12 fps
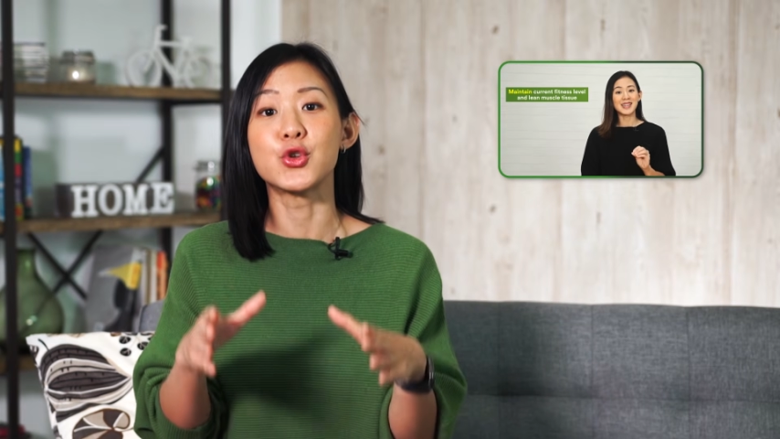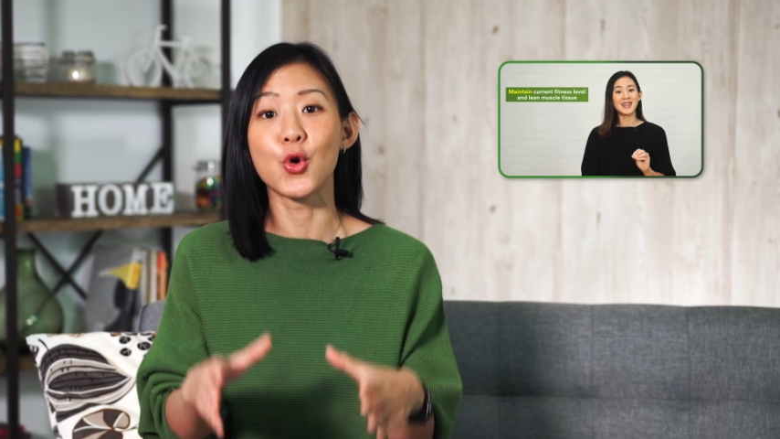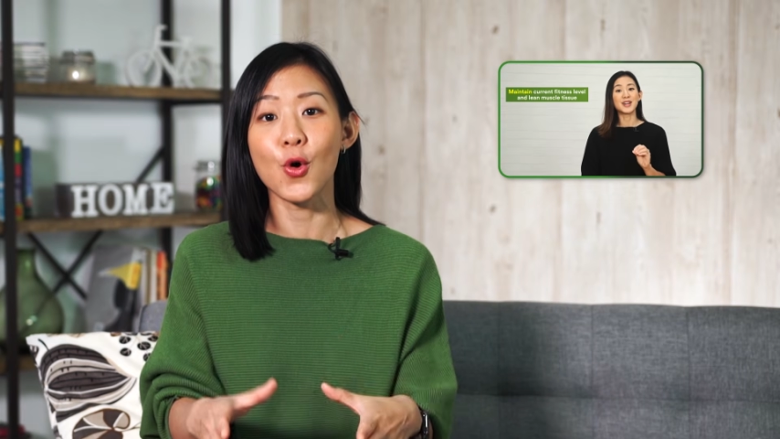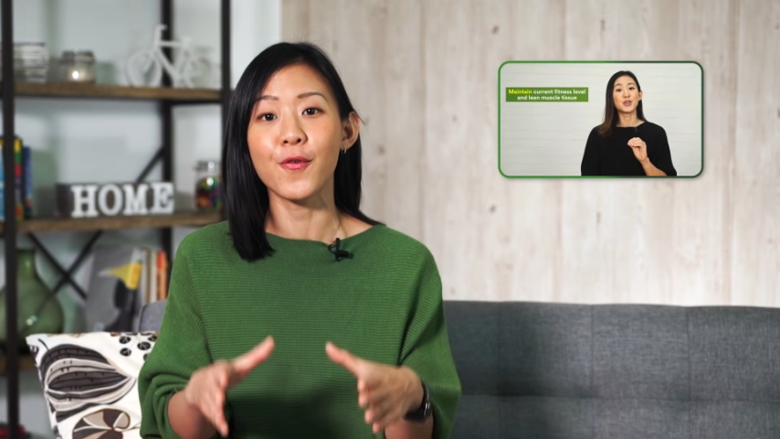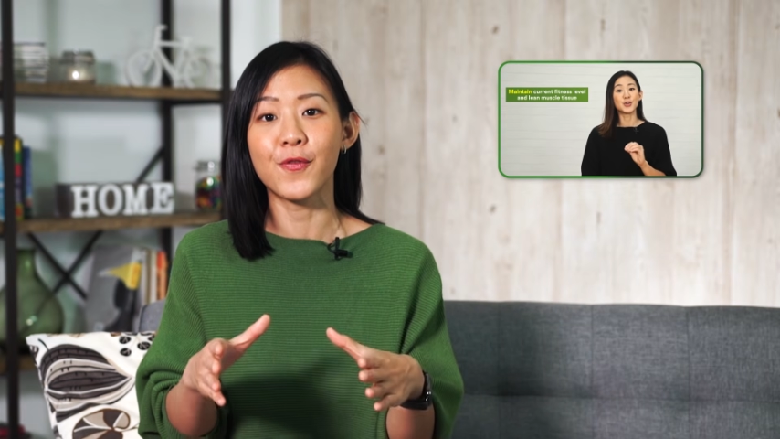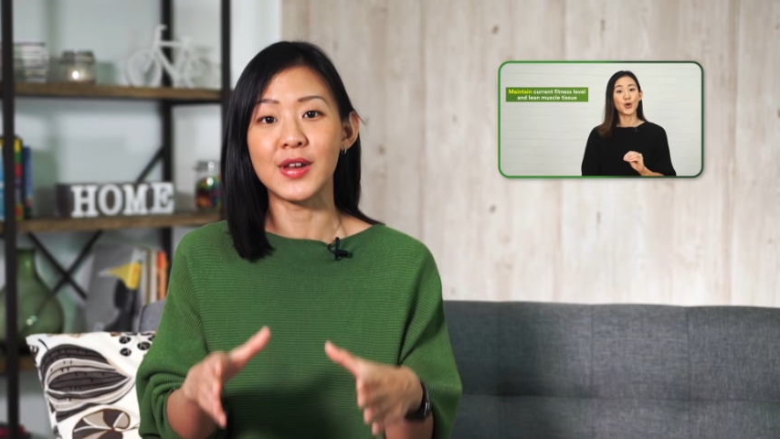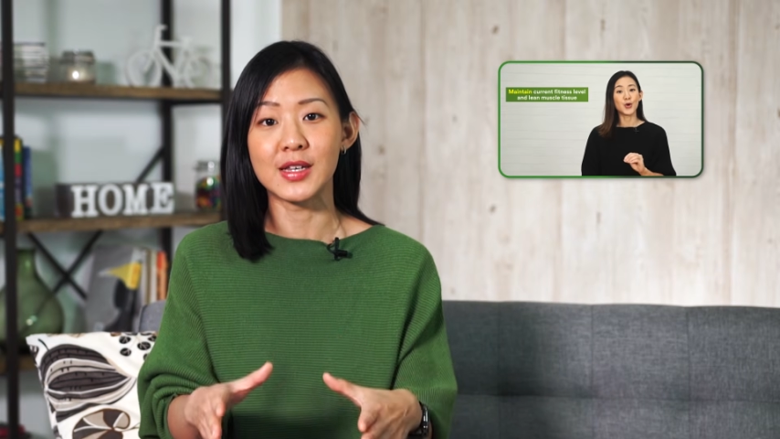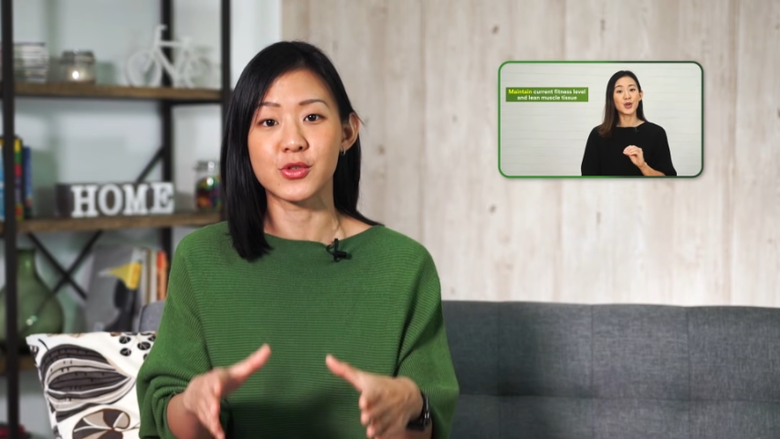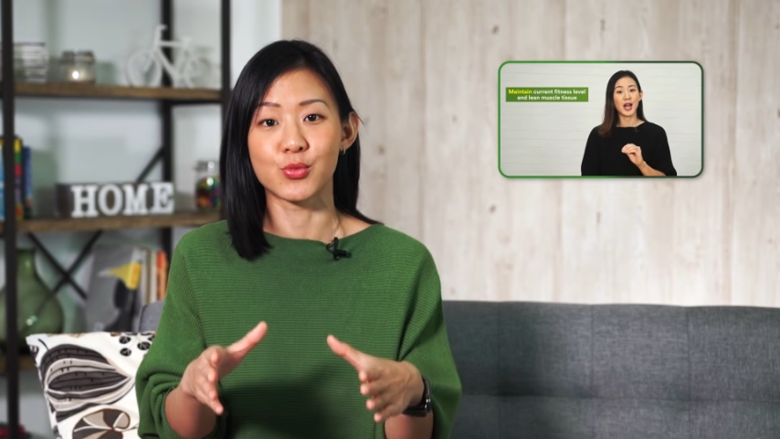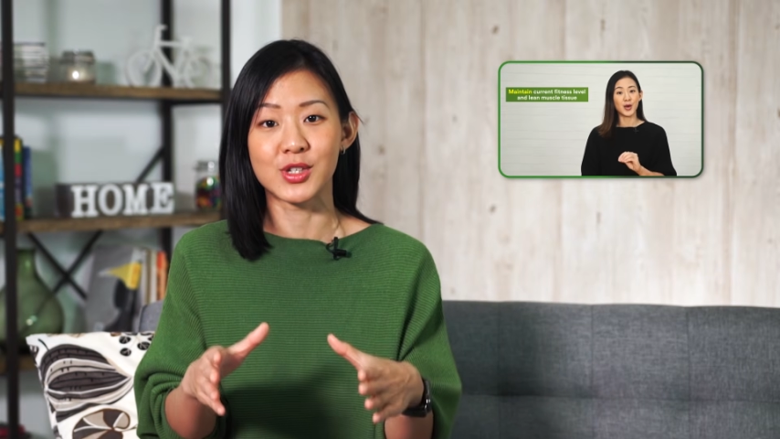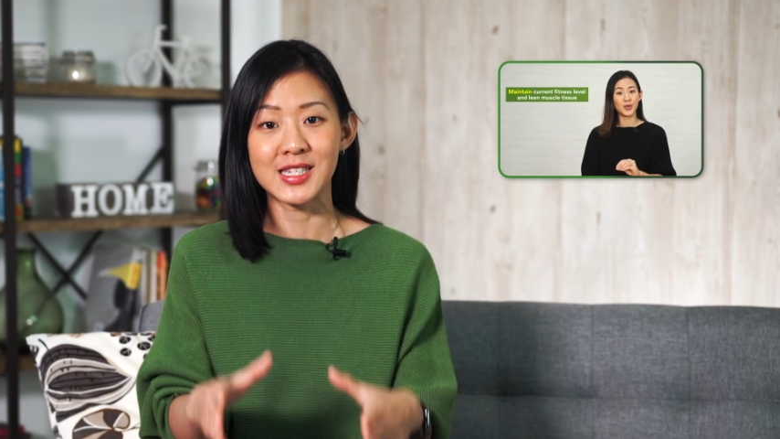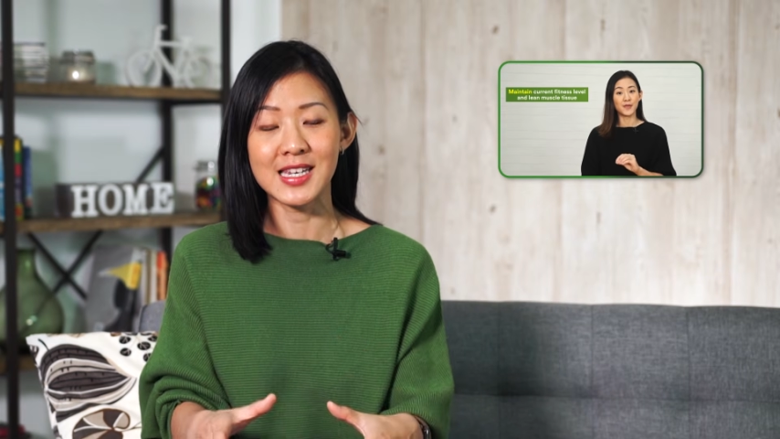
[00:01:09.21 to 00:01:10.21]
your fitness
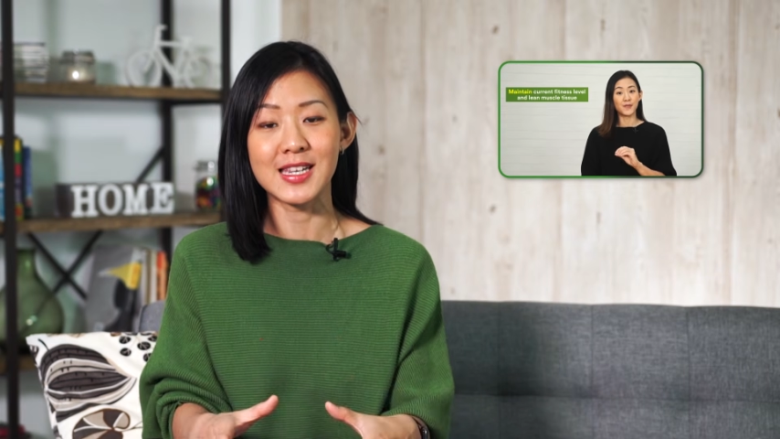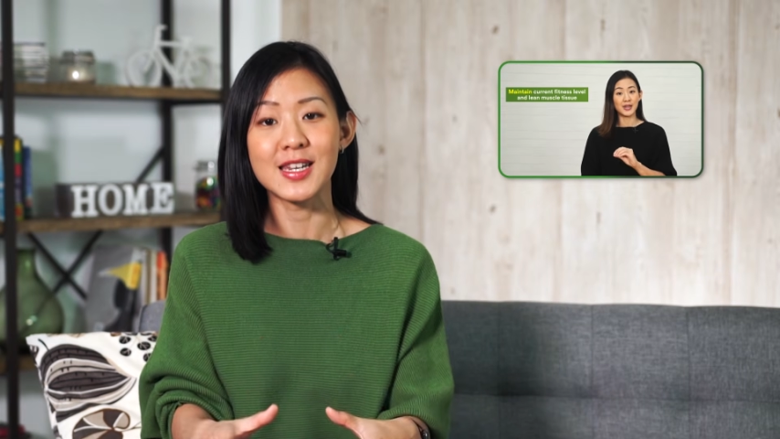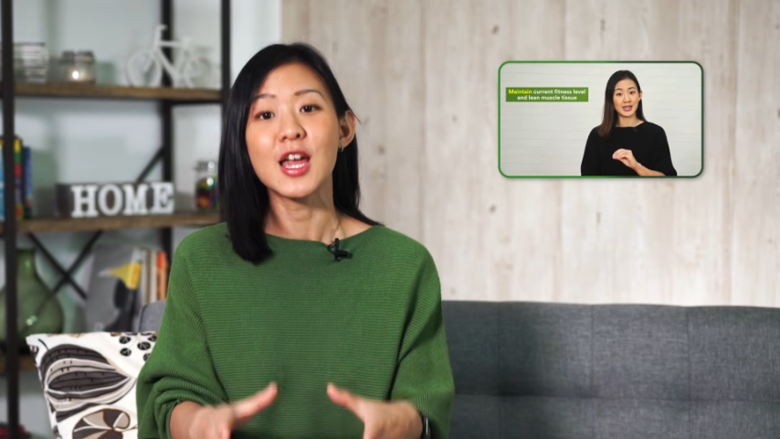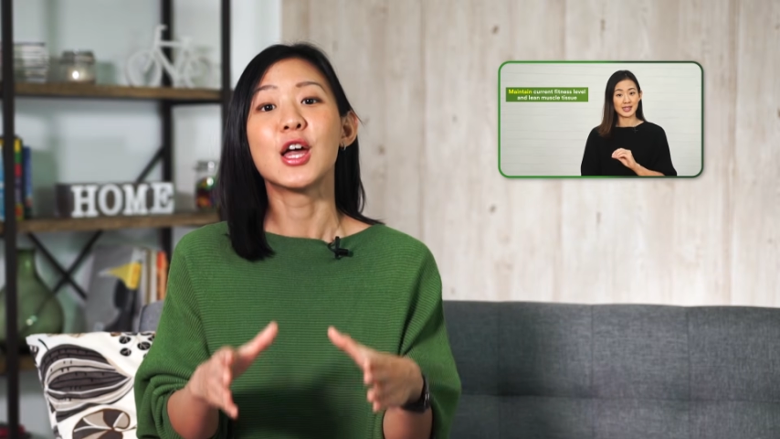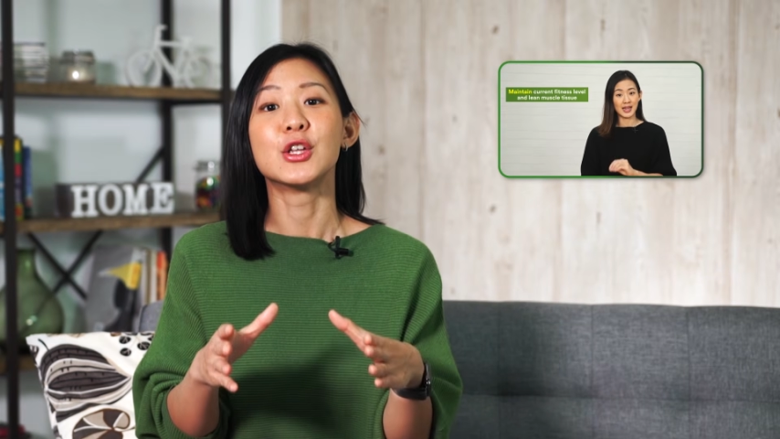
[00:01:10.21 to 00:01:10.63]
routine